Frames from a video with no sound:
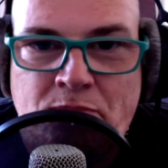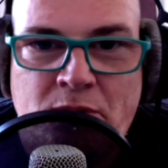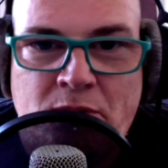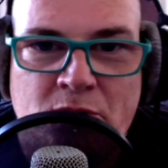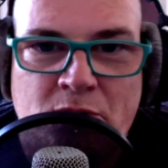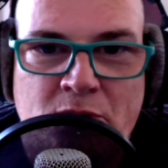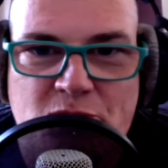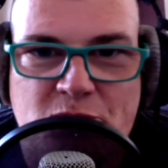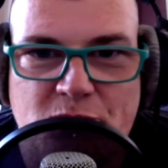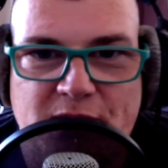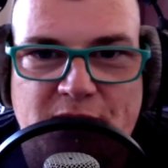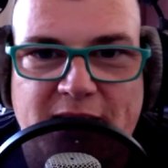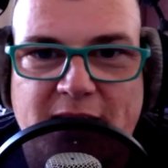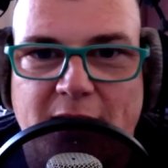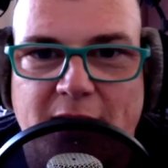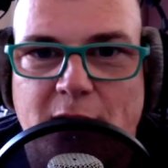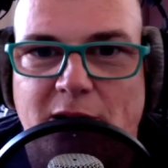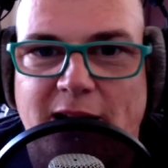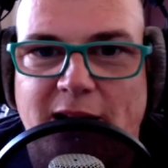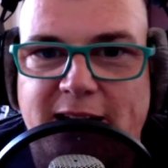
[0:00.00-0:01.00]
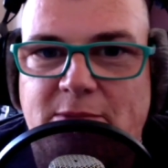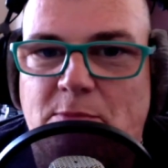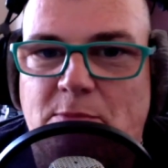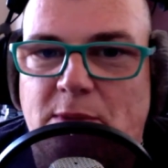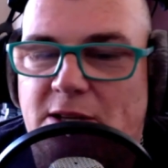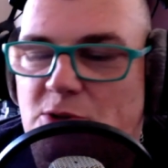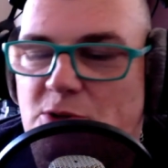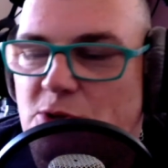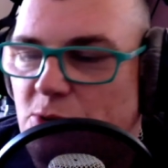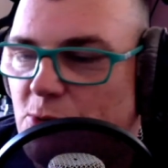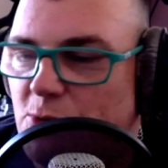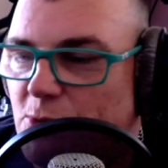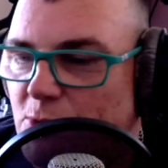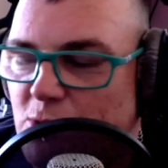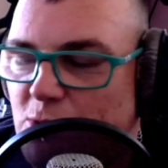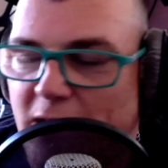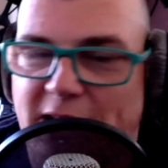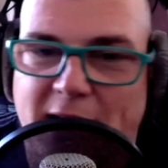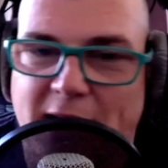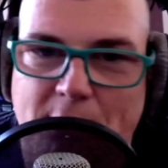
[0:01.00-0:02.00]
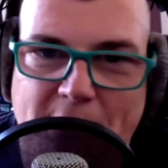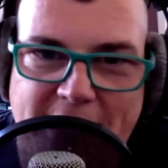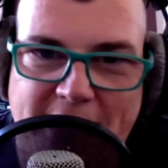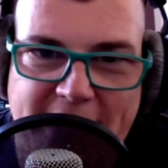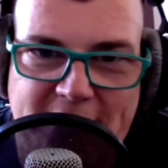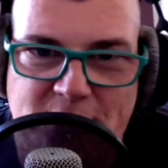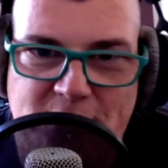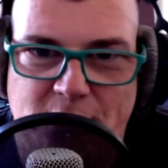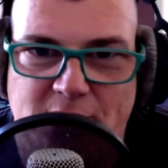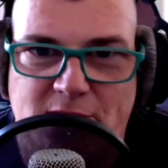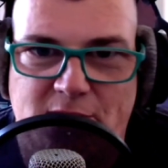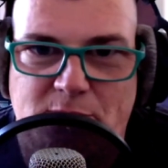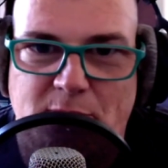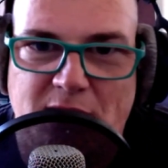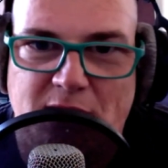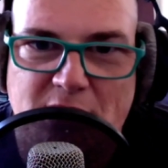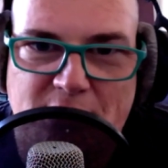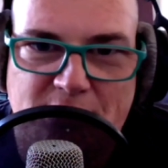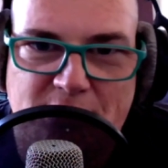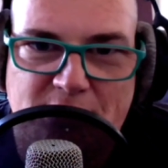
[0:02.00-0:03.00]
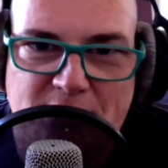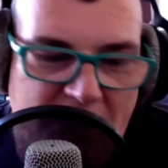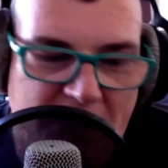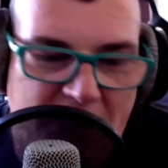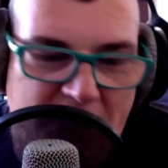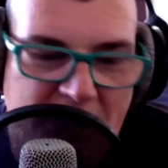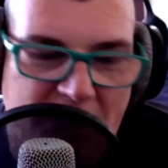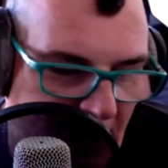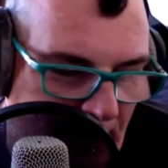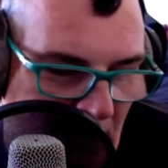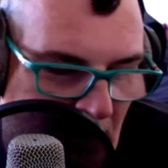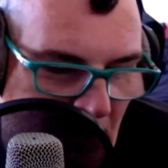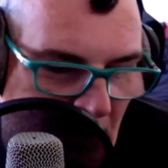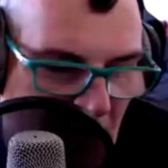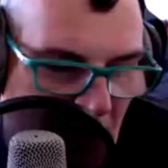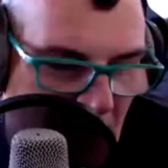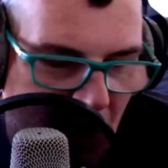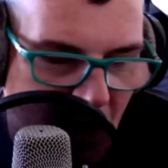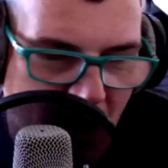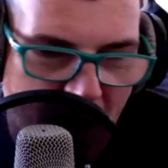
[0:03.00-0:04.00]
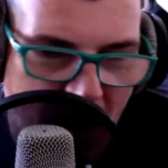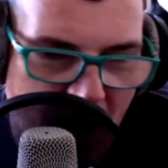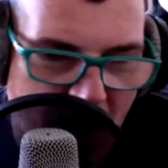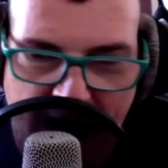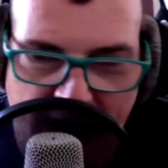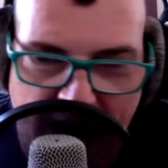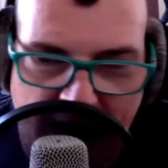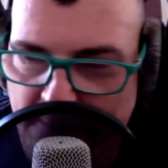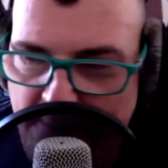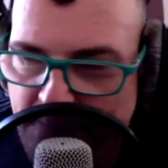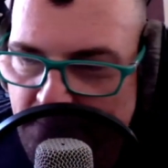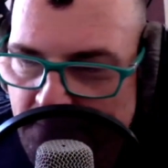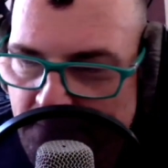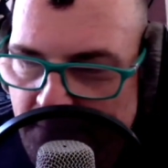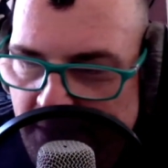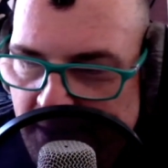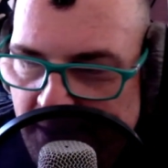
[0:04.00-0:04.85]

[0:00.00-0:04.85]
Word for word: So they kind of like me to try to get my hands on as many as they can. Um,